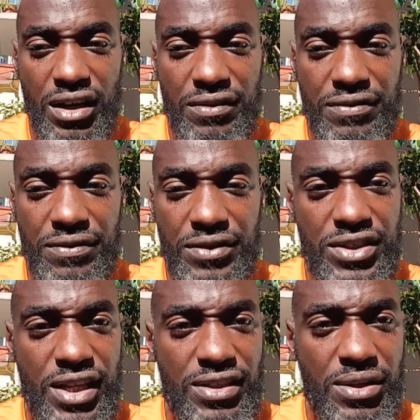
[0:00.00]
of
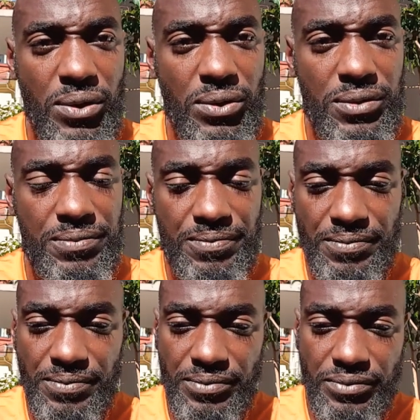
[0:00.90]
City Hall.
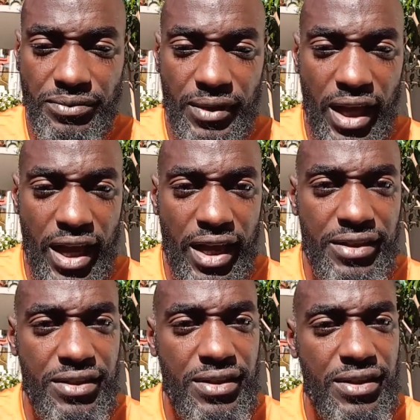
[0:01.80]

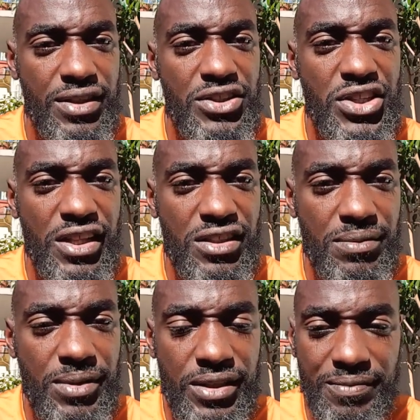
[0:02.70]
And the
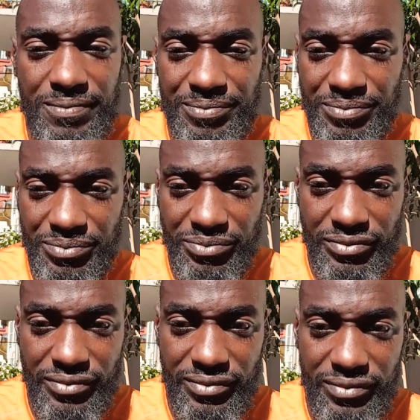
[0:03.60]
gentleman
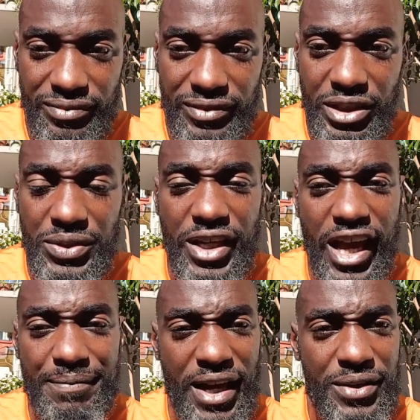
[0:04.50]
who
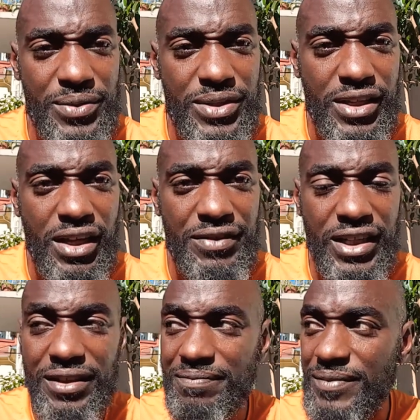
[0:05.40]
came out, who was the
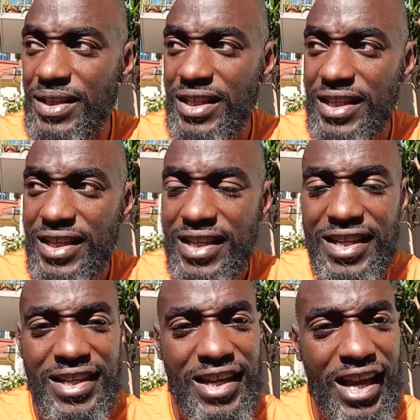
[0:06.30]
governor,
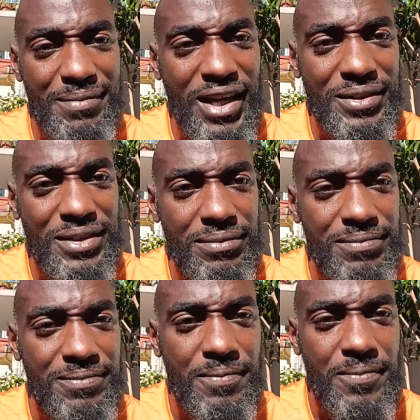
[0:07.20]
came out
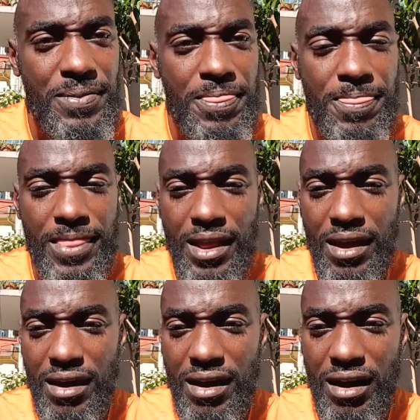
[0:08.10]

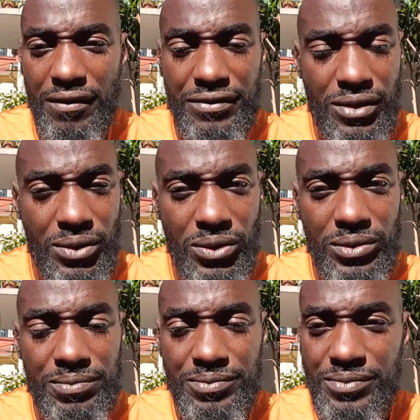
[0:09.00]
off the
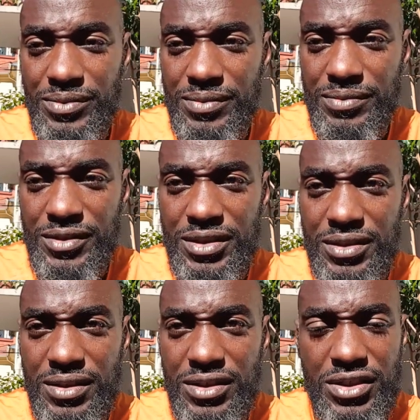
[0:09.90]
hall,
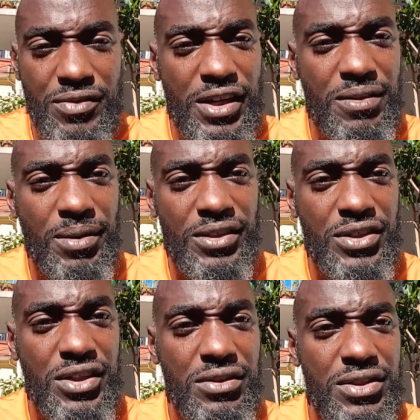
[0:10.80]
surrounded by
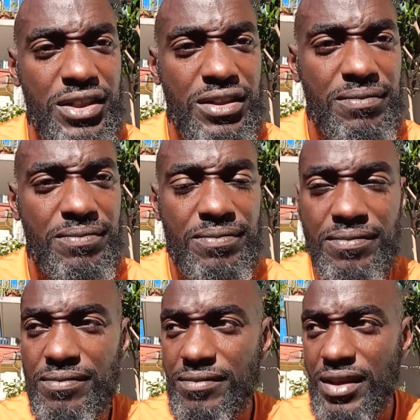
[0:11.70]
security.
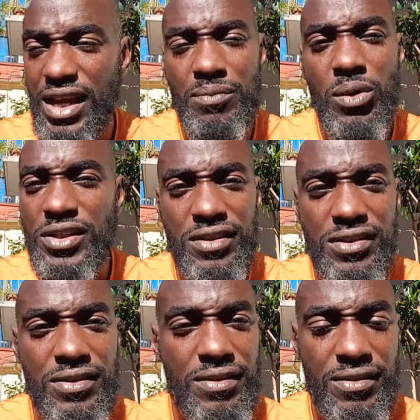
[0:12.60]
It
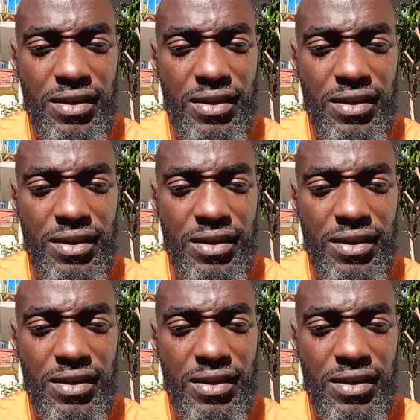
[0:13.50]
wasn't,